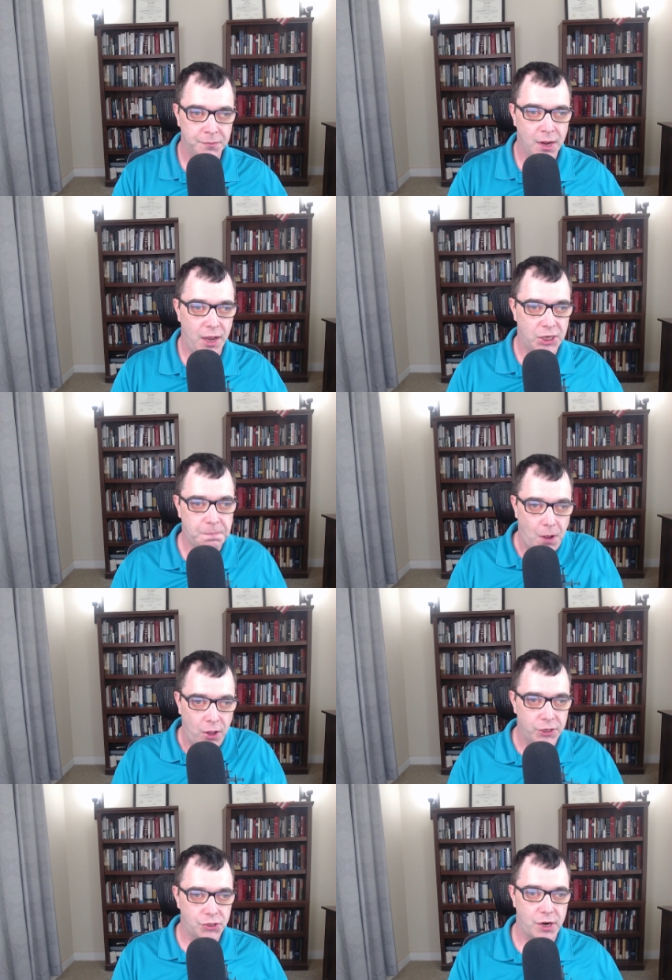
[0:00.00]
As Paul
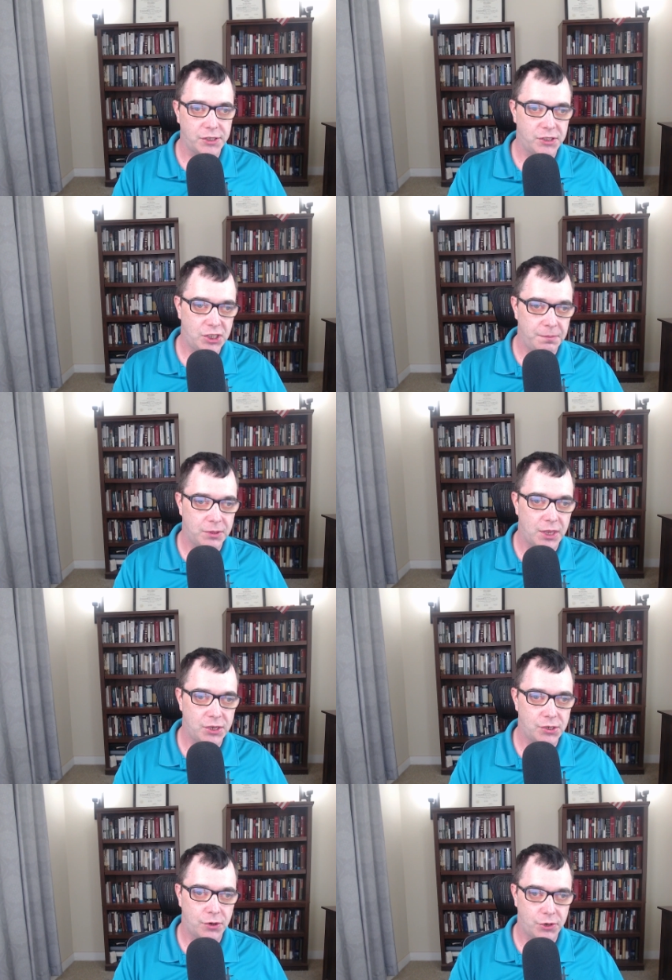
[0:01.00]
instructed Timothy,
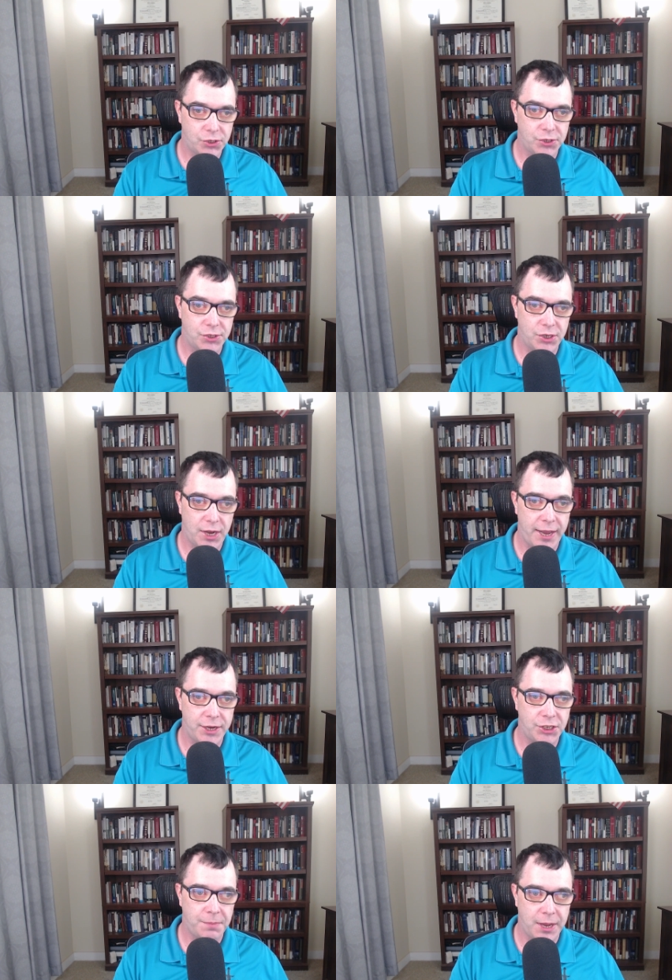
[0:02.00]
so Christians today
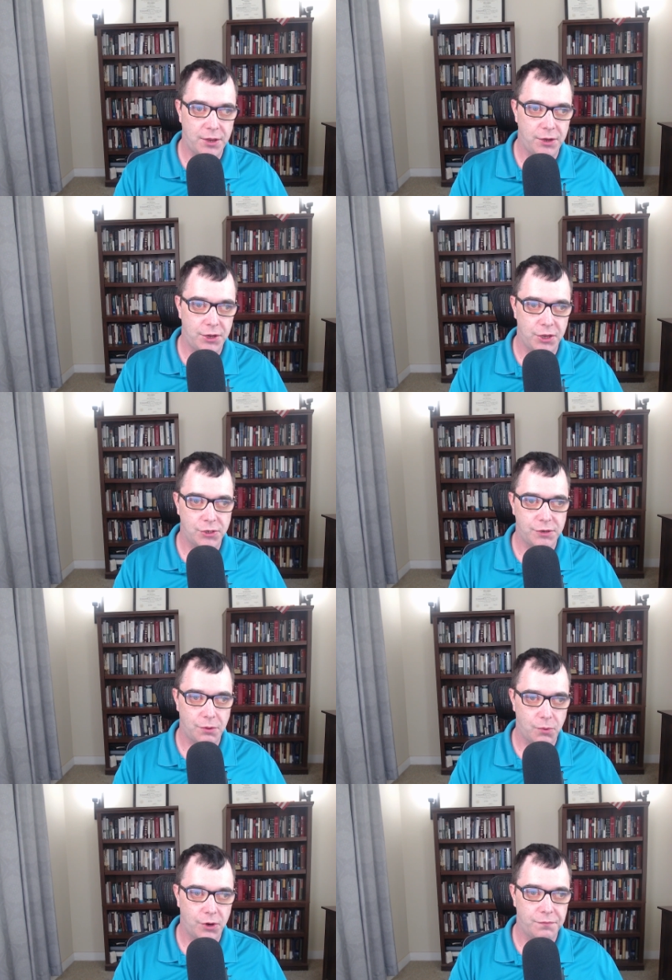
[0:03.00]
should make good use of the
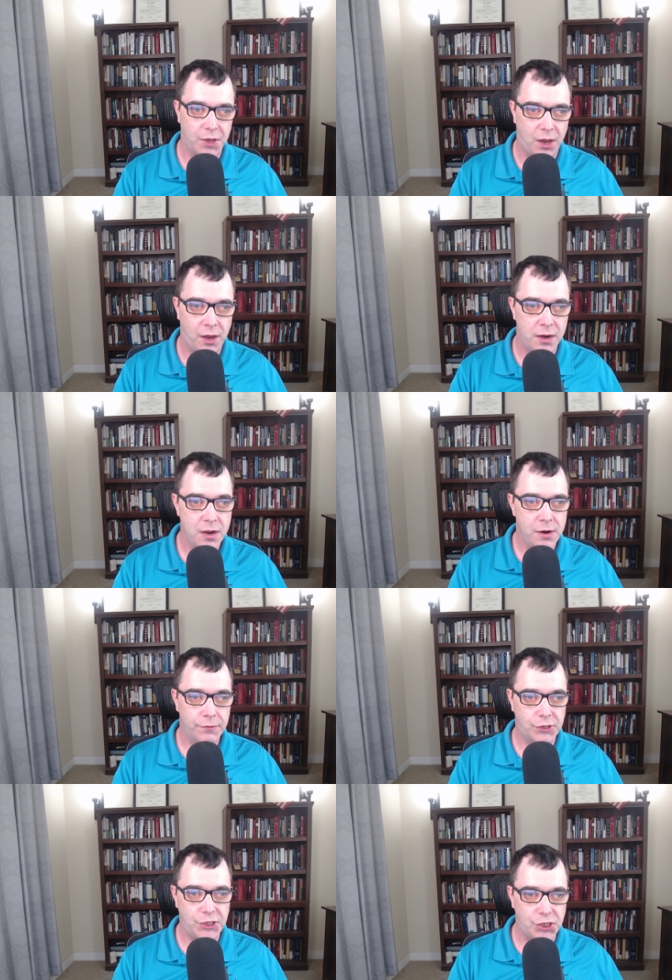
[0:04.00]
Word of God
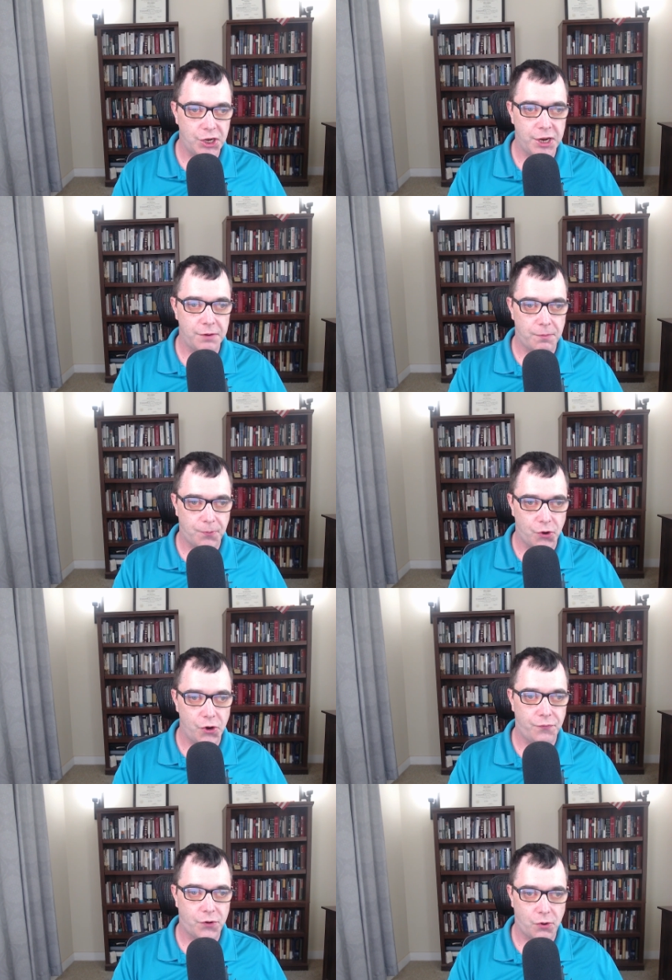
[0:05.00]
for teaching,
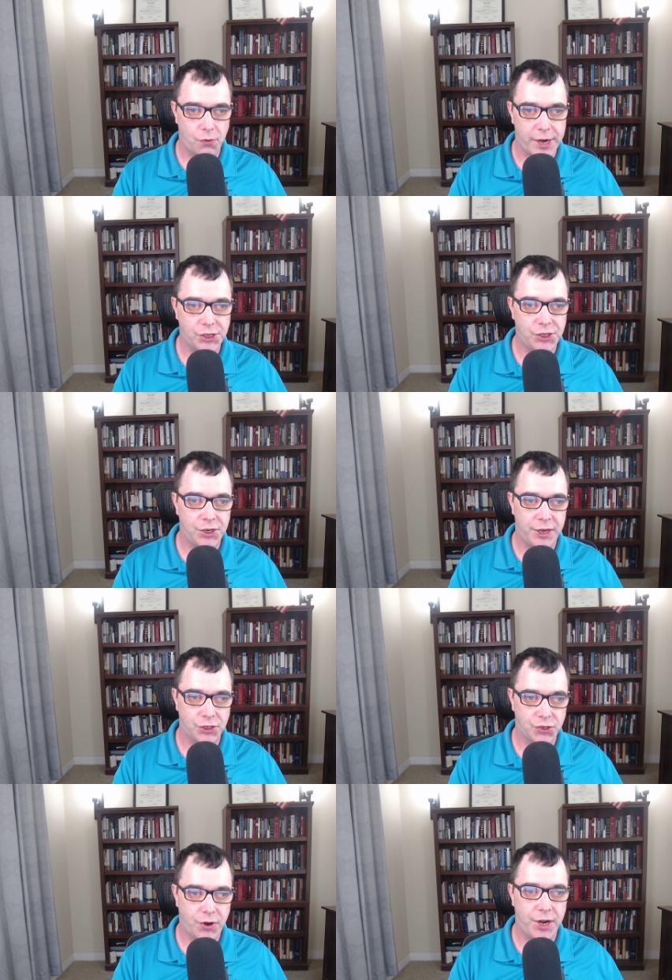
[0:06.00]
reproof, correction, and
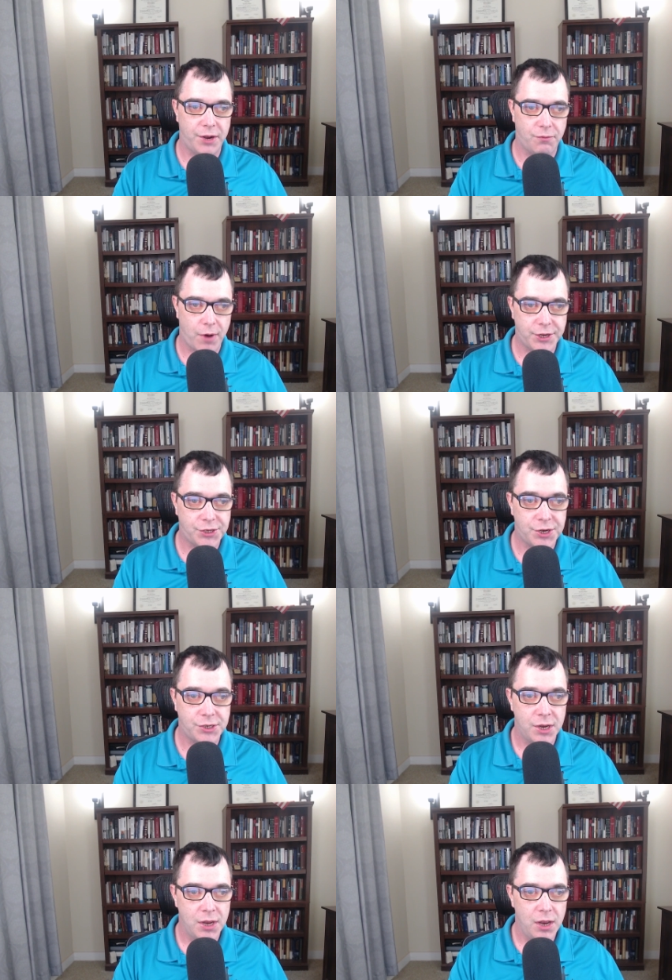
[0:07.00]
training in righteousness,
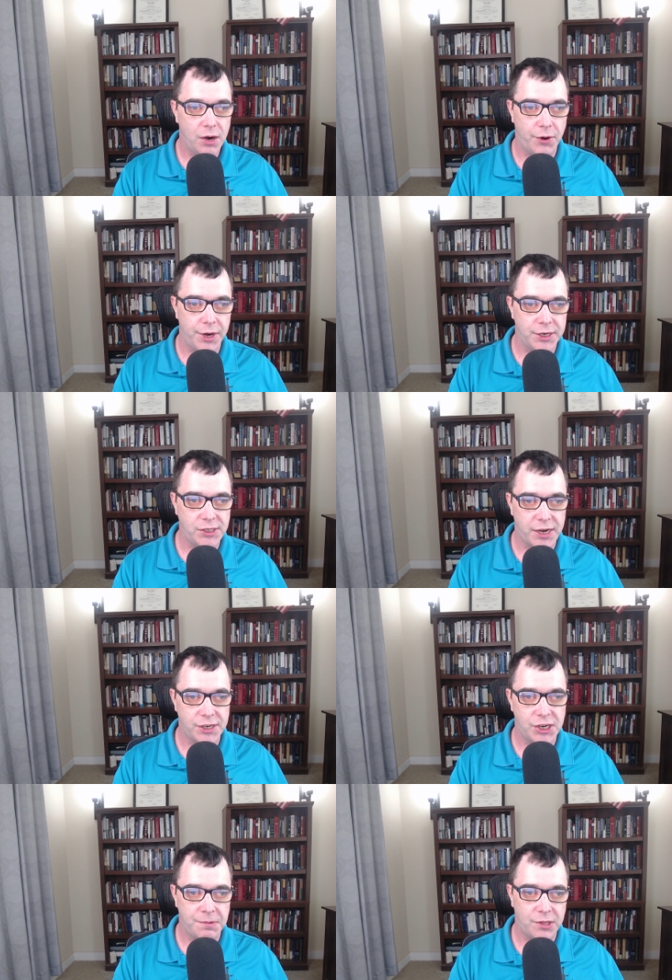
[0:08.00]
according to Second
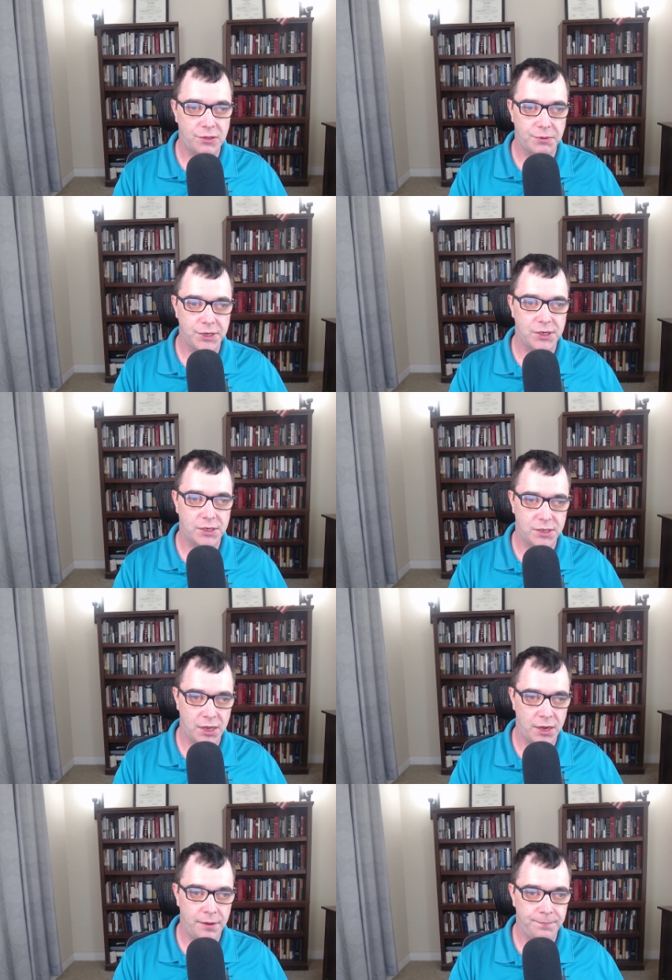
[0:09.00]
Timothy three sixteen.